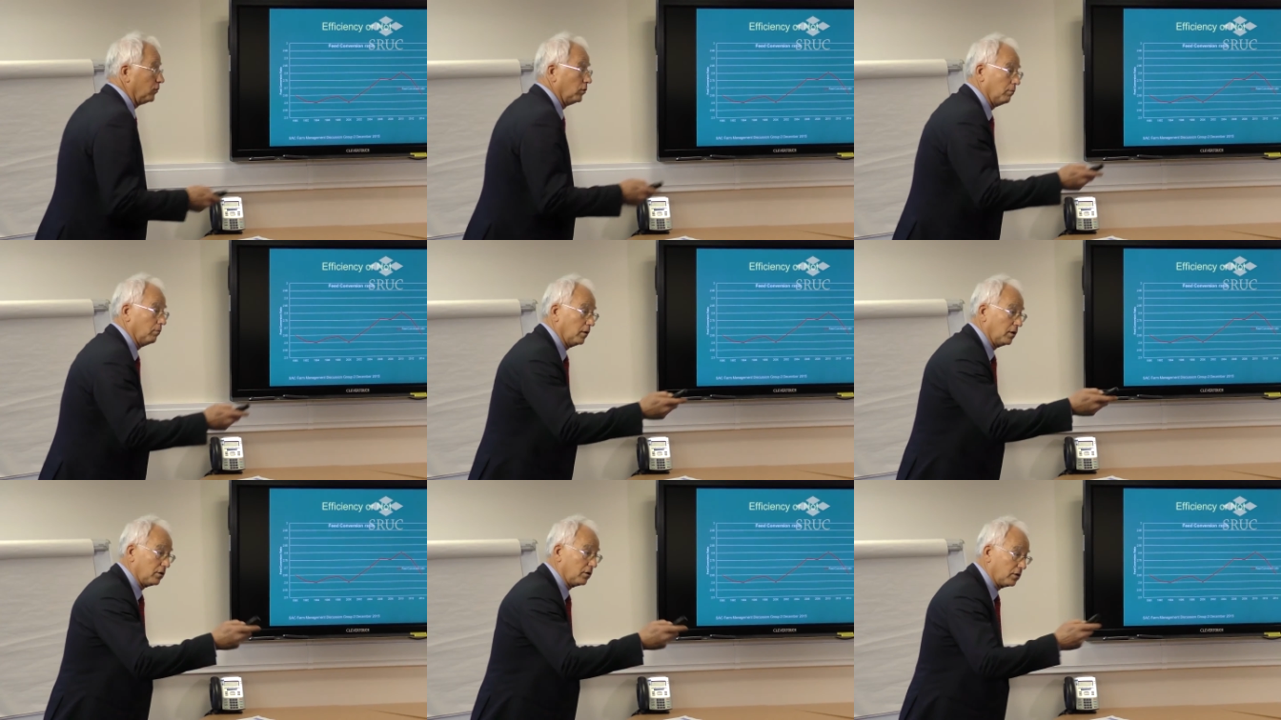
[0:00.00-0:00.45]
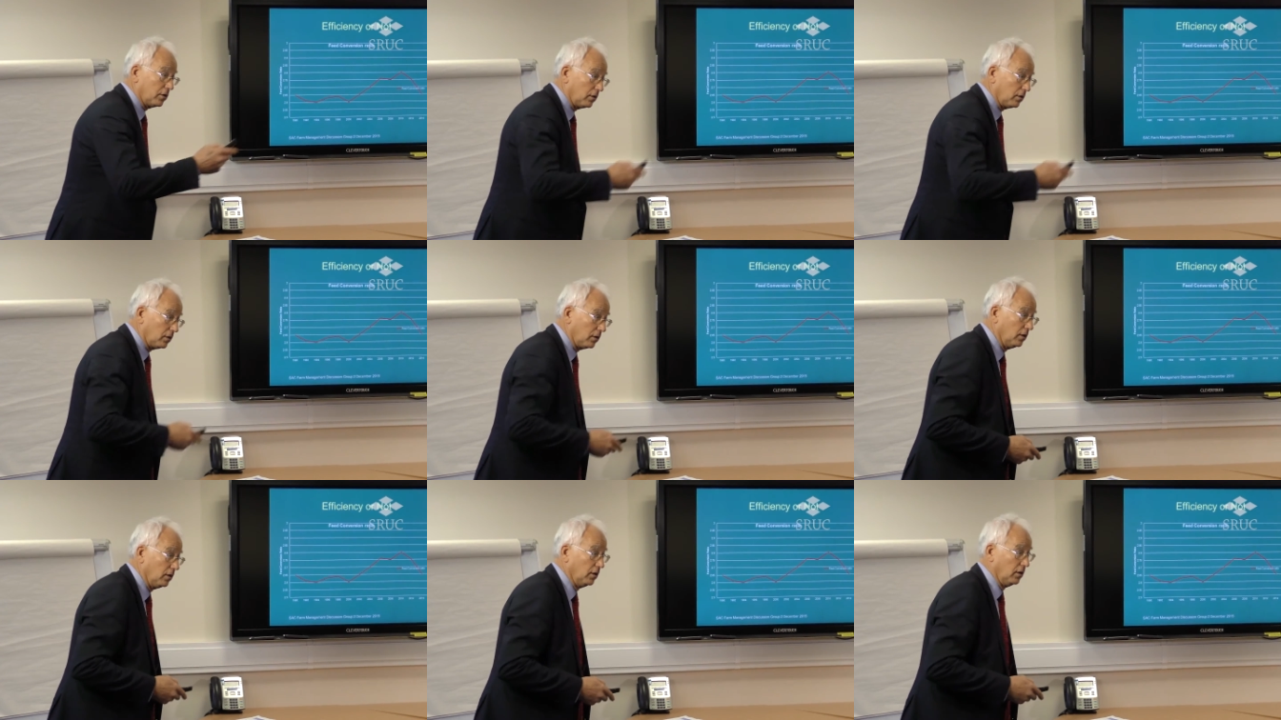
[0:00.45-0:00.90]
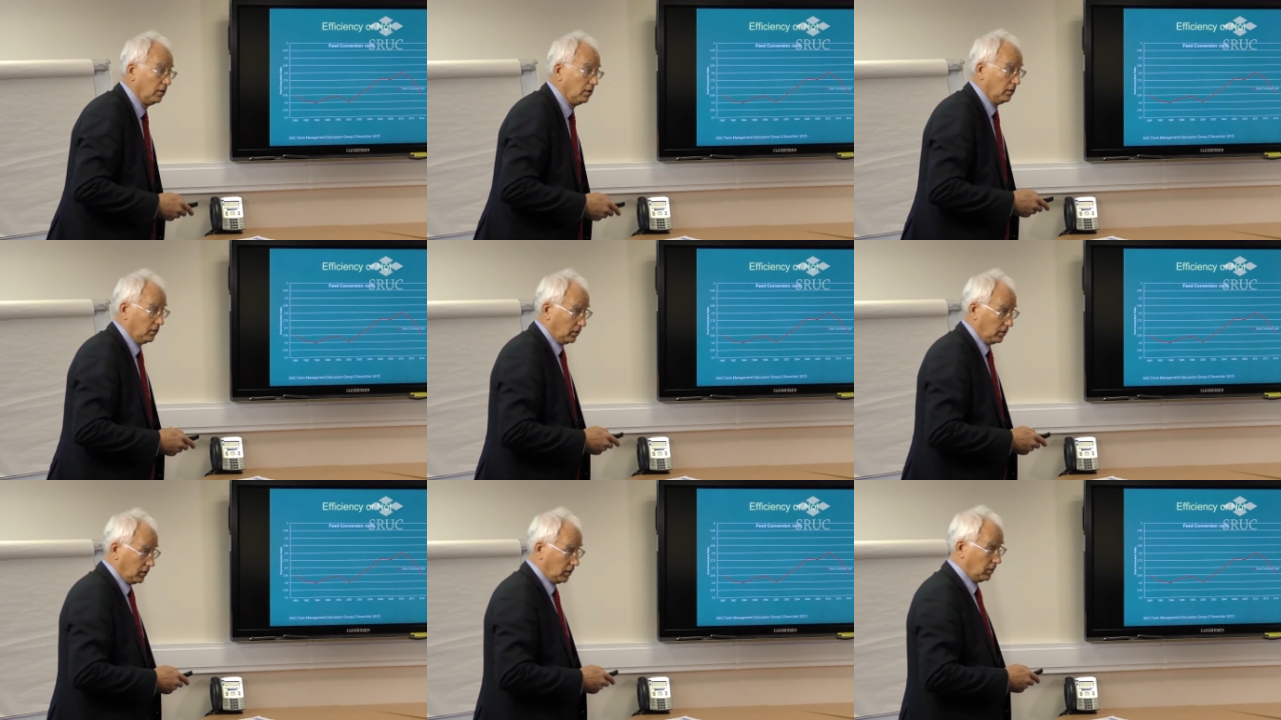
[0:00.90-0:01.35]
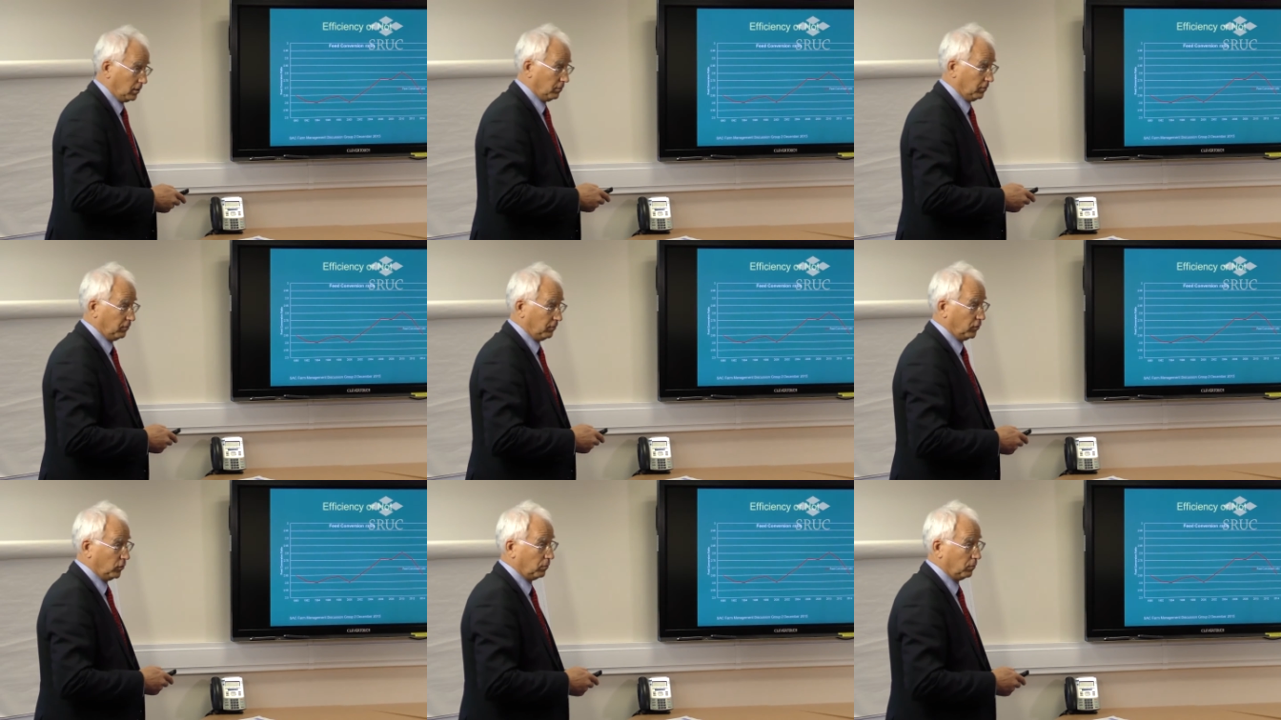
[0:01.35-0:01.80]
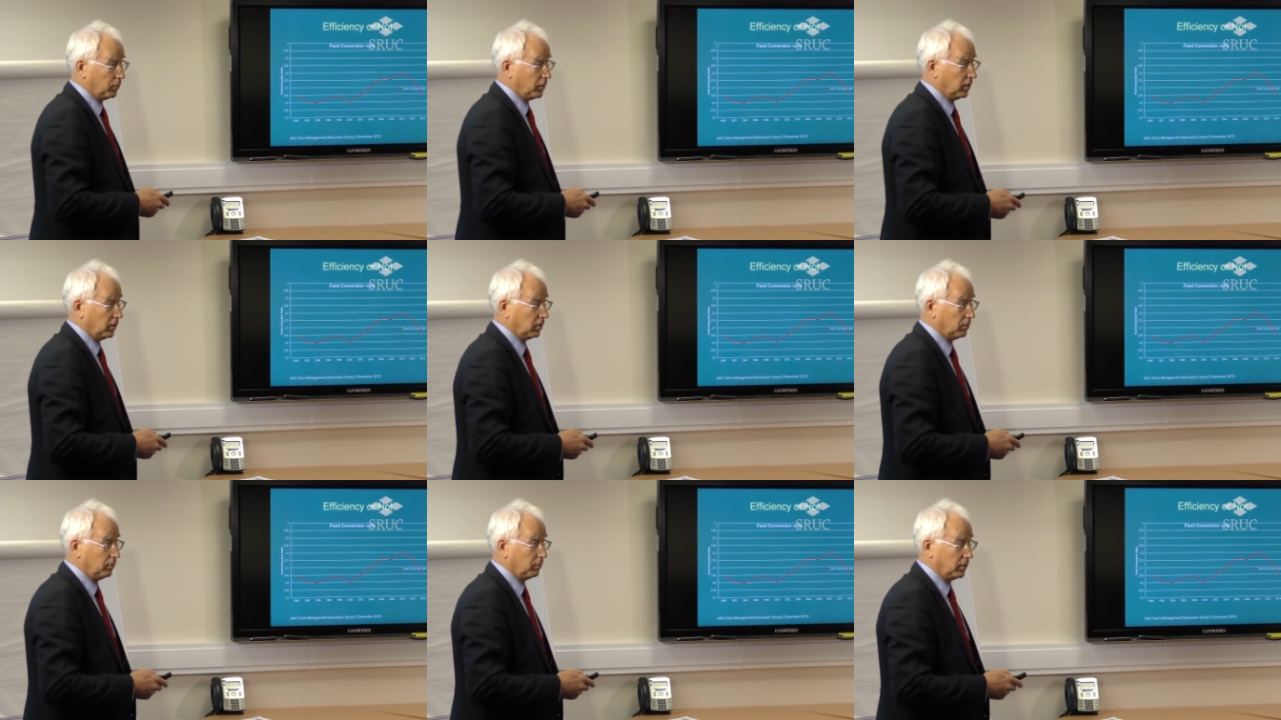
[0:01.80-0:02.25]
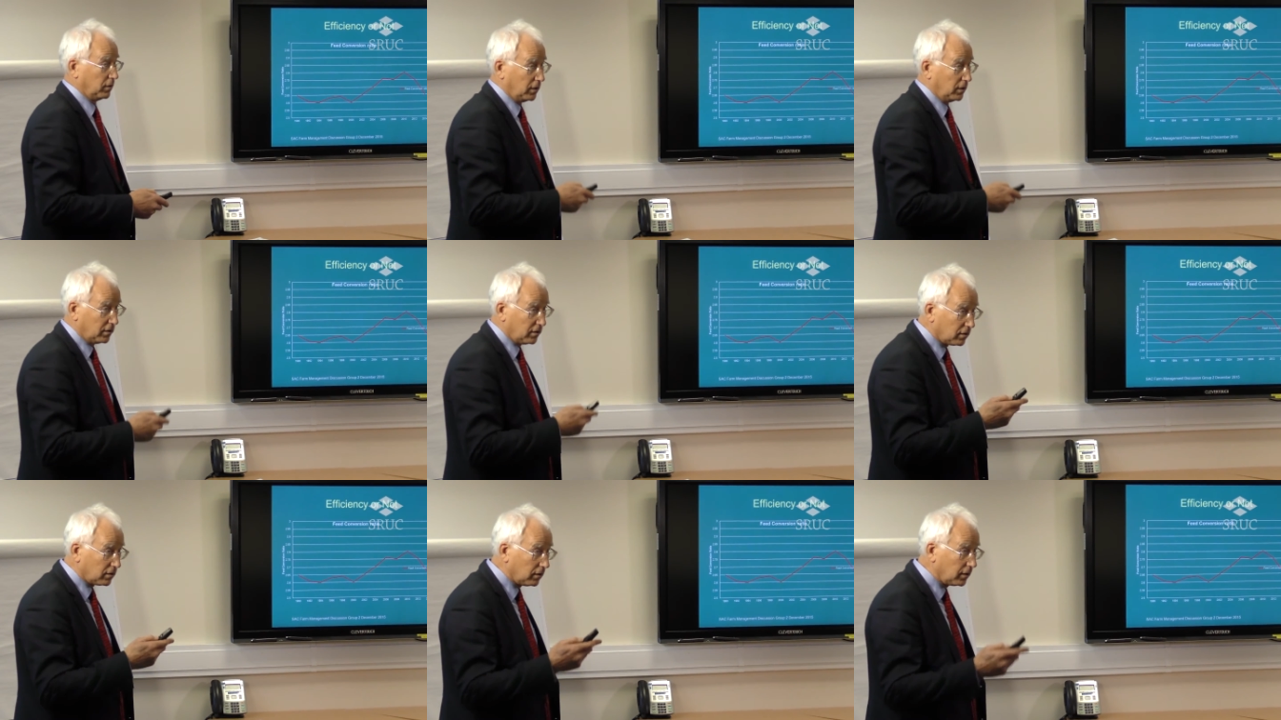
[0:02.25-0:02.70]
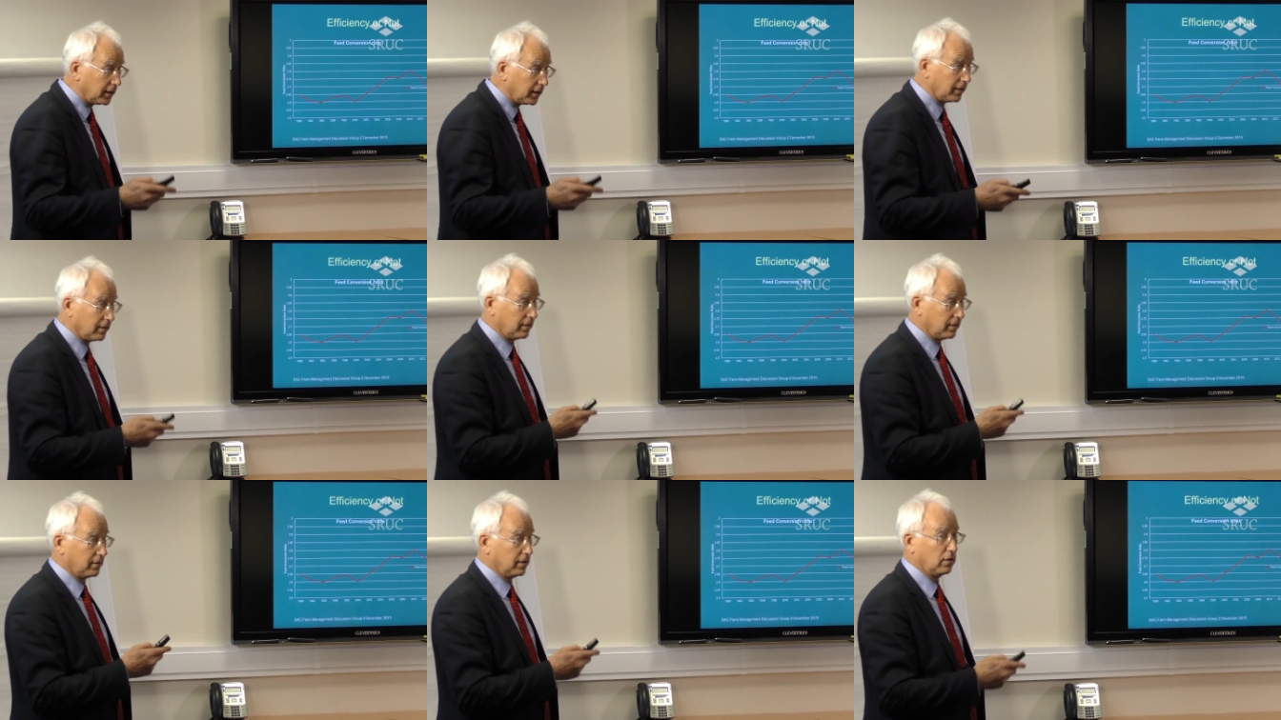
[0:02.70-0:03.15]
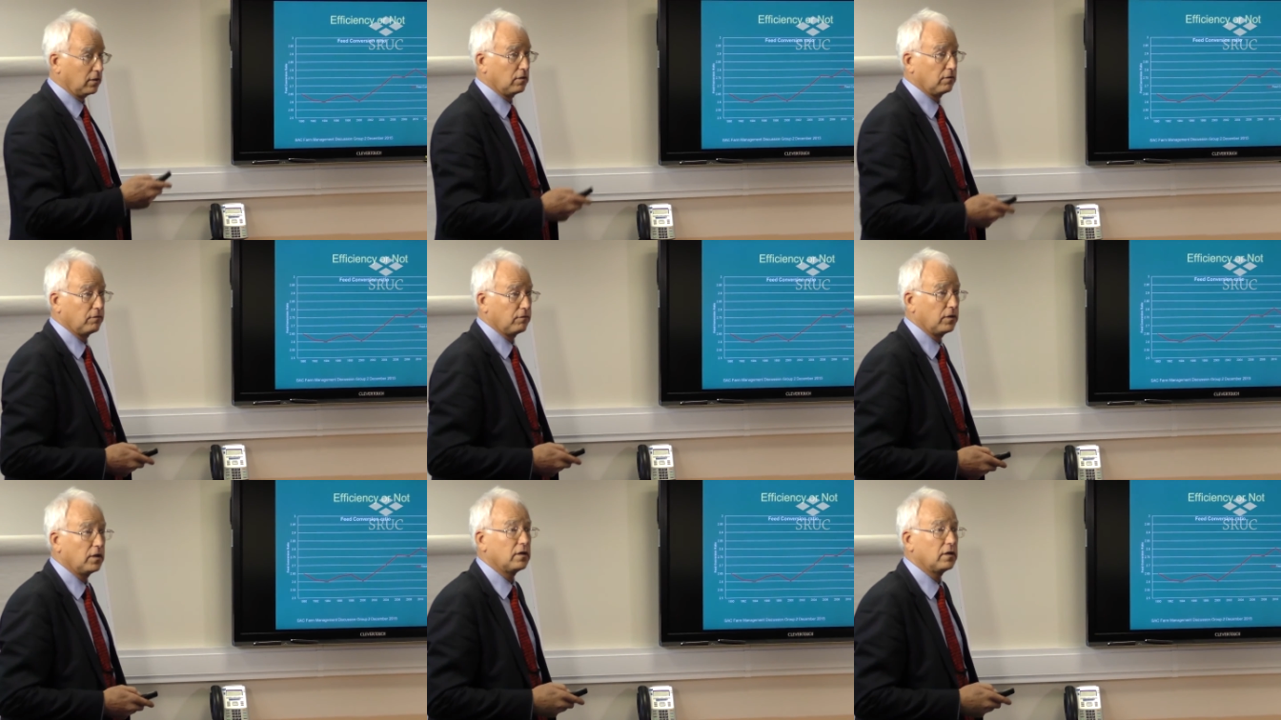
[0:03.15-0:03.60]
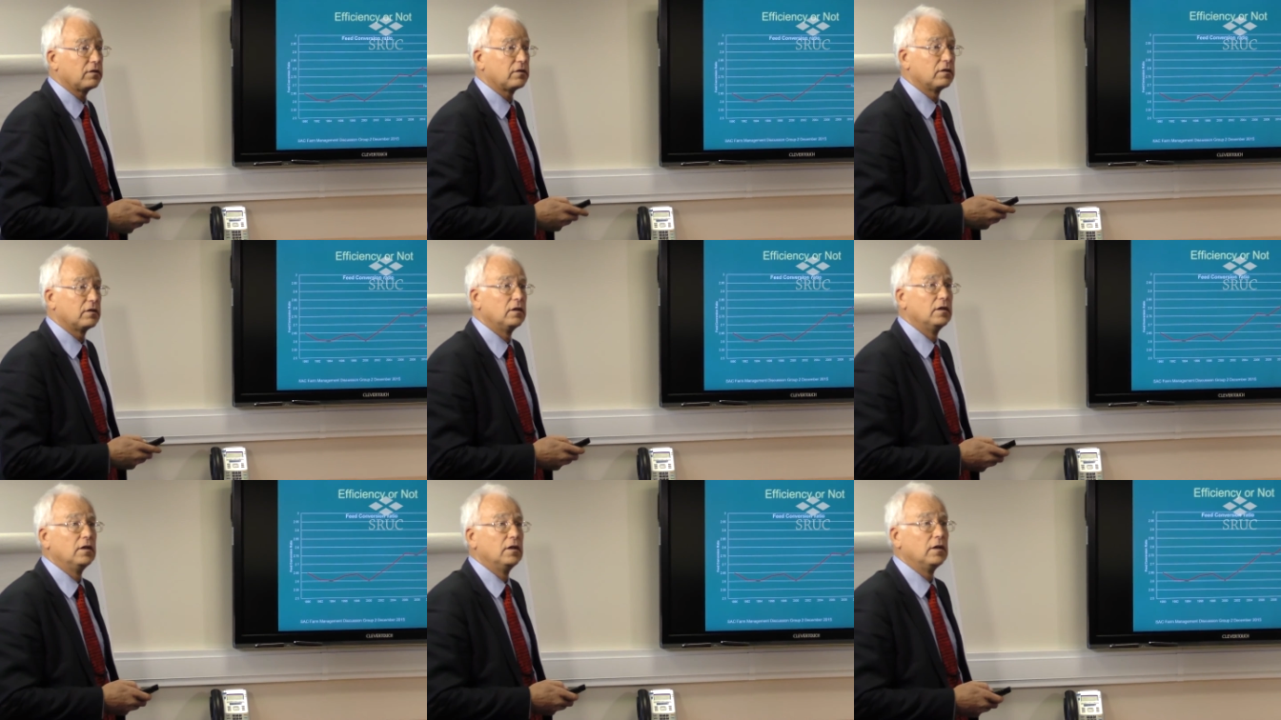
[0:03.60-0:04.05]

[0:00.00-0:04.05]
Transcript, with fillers: you mentioned carbon footprints, but I just like to think of us